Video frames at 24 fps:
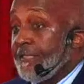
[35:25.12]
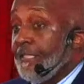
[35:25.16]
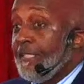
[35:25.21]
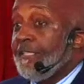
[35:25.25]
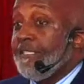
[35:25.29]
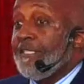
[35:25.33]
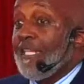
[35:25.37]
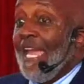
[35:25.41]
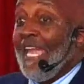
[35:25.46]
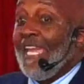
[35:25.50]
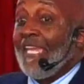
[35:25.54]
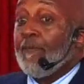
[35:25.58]

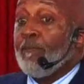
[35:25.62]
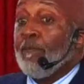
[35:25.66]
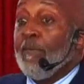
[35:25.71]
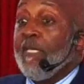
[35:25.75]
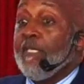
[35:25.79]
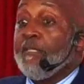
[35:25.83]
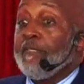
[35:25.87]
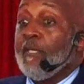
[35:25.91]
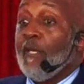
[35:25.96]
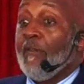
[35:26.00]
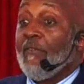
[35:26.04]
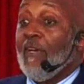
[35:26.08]
to take
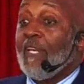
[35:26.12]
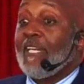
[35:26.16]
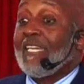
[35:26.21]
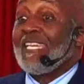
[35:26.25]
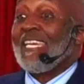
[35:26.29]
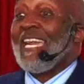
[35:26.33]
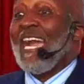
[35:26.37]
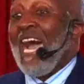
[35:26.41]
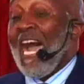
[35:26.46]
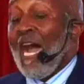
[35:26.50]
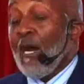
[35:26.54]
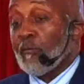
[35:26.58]
me to the
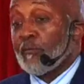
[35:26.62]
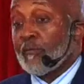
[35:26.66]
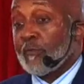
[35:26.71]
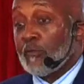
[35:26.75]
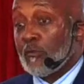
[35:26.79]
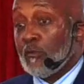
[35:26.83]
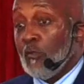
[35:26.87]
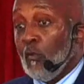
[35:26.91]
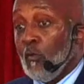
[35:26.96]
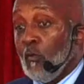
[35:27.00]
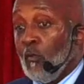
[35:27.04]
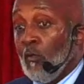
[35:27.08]

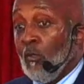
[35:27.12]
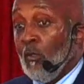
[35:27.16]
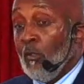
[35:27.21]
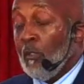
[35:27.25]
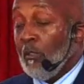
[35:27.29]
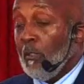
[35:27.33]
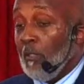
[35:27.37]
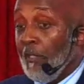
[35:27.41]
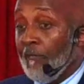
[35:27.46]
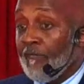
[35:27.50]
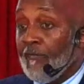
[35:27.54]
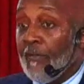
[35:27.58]
council
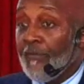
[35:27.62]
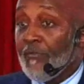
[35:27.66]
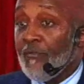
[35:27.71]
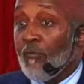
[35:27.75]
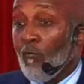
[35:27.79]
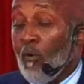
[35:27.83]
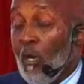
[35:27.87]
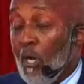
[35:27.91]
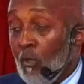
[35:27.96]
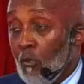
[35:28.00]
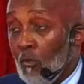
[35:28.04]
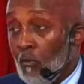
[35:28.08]
of the
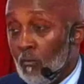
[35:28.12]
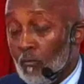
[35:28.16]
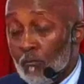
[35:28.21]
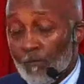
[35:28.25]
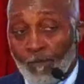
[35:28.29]
throne.